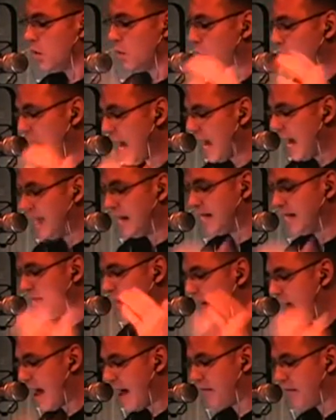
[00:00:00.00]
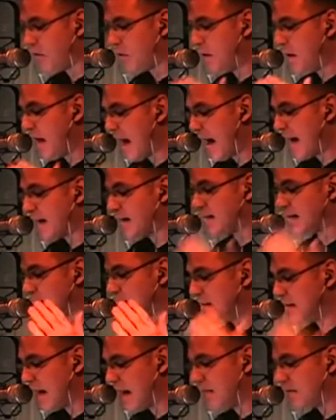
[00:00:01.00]
would anything ever be added to
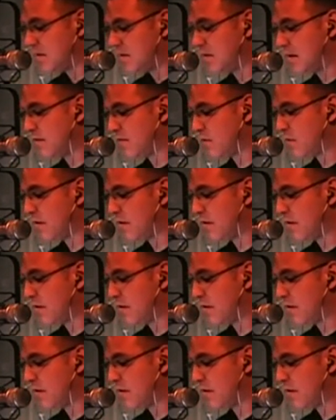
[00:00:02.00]
the deficit